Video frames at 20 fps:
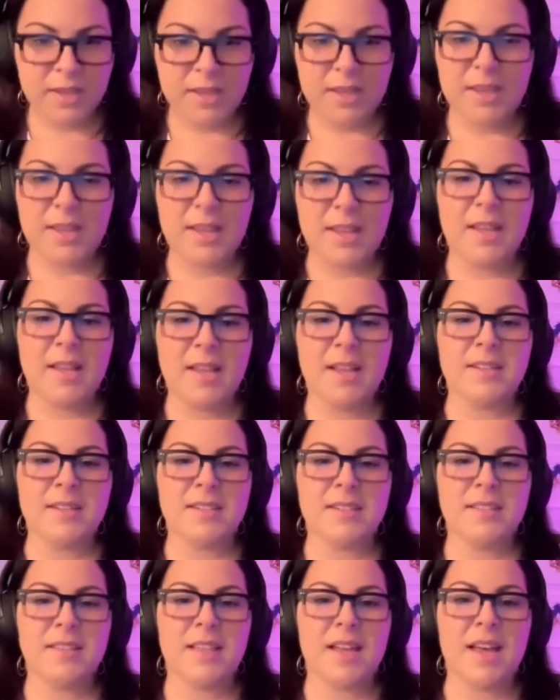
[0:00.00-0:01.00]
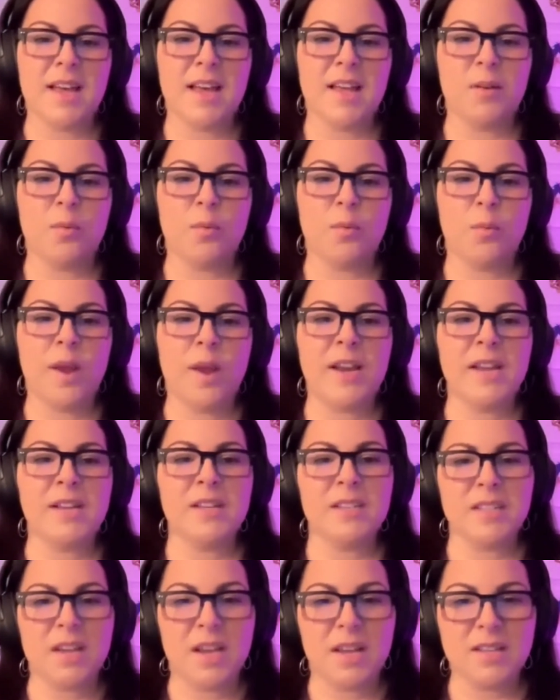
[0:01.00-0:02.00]
And that when
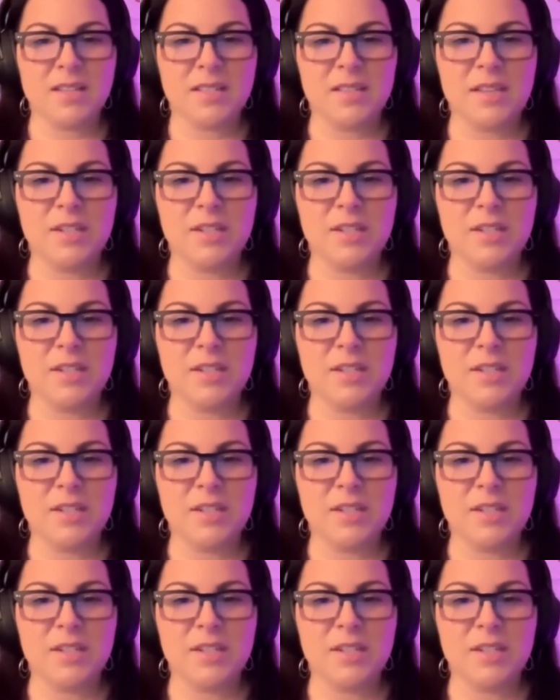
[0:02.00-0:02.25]
it does,